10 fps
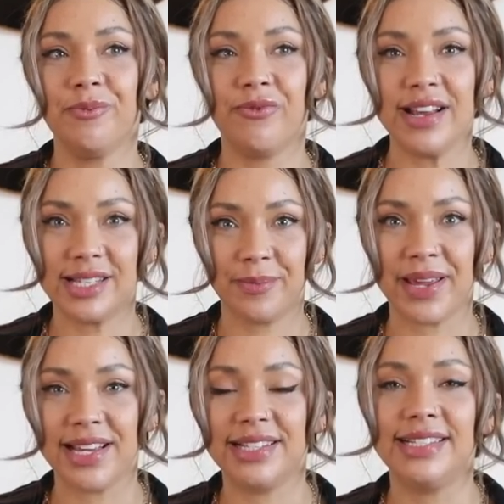
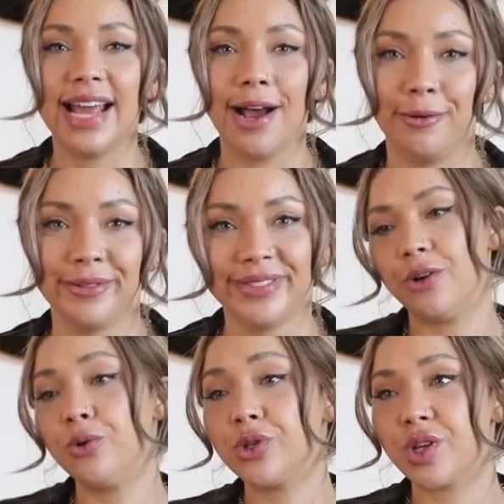recipes down.
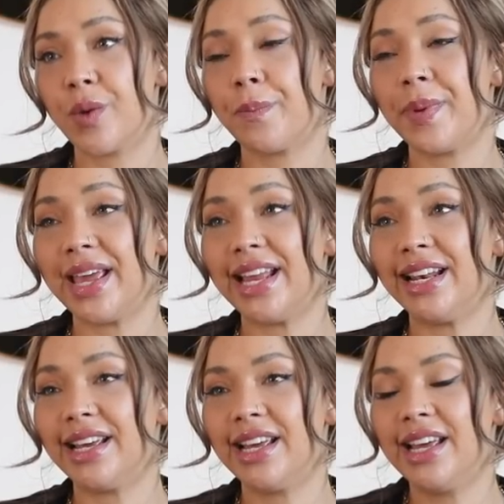Also
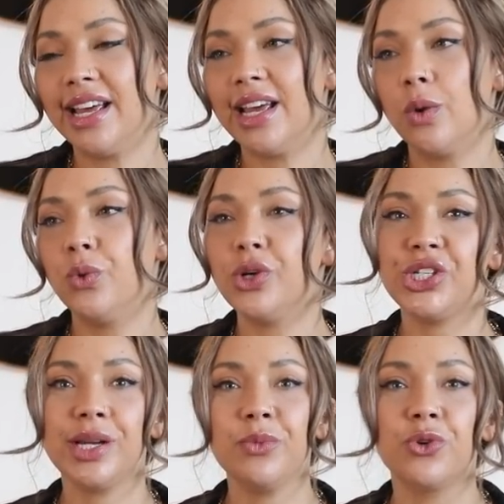been
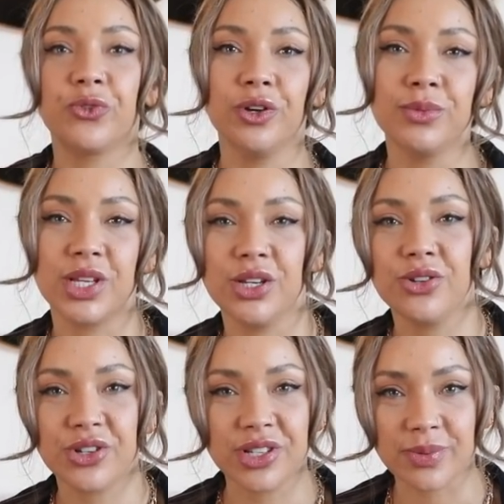watching more films than
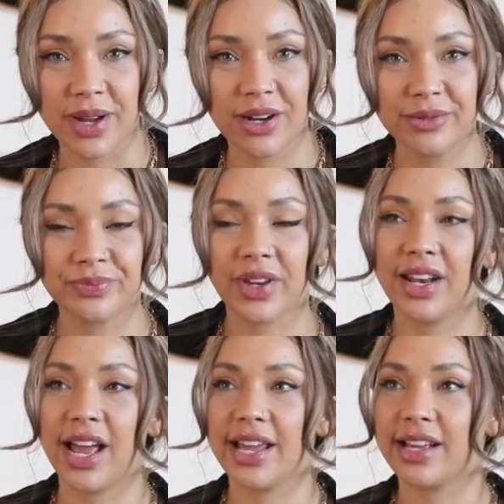usual as well.
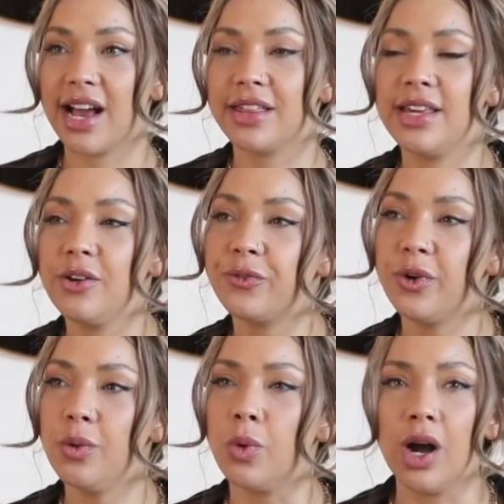Like I think for
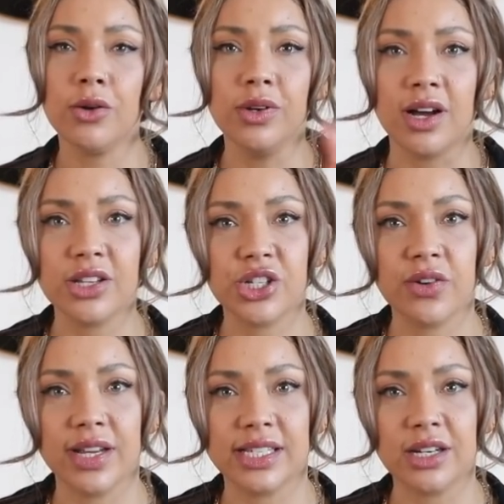a while last year
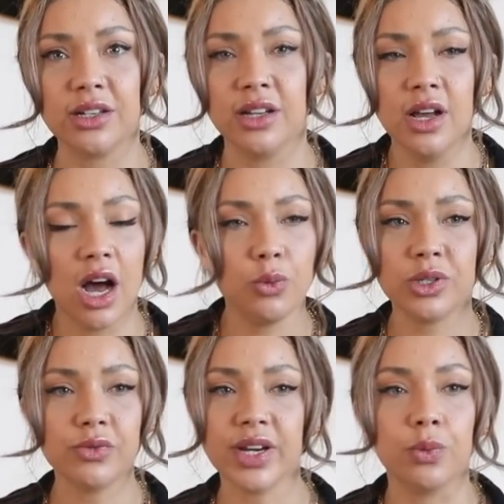I wasn't
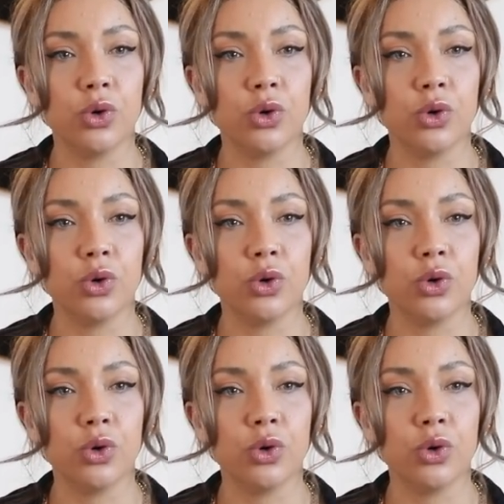really